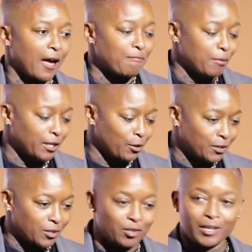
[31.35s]
I've been here
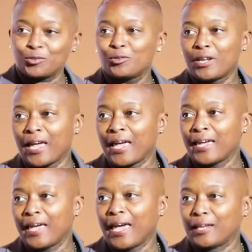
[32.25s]
since
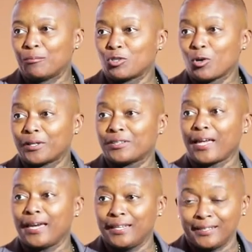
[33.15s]
yesterday and I'm so
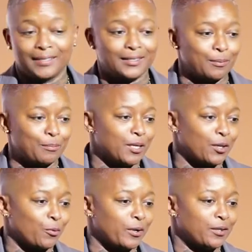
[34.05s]
excited to be
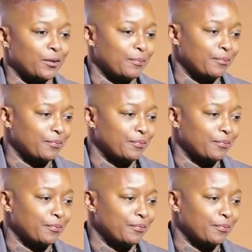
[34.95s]
here with you.